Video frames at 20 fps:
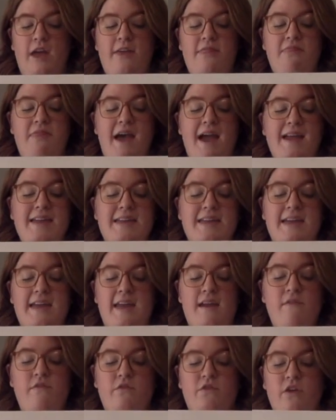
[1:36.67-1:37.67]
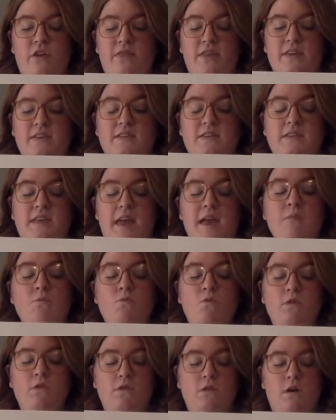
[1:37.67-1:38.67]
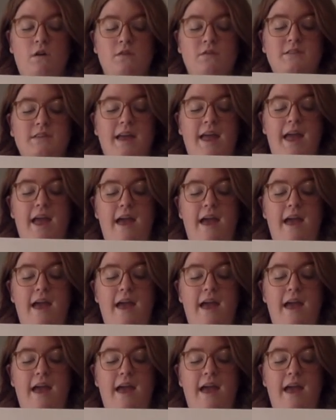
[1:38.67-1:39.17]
that gives the same results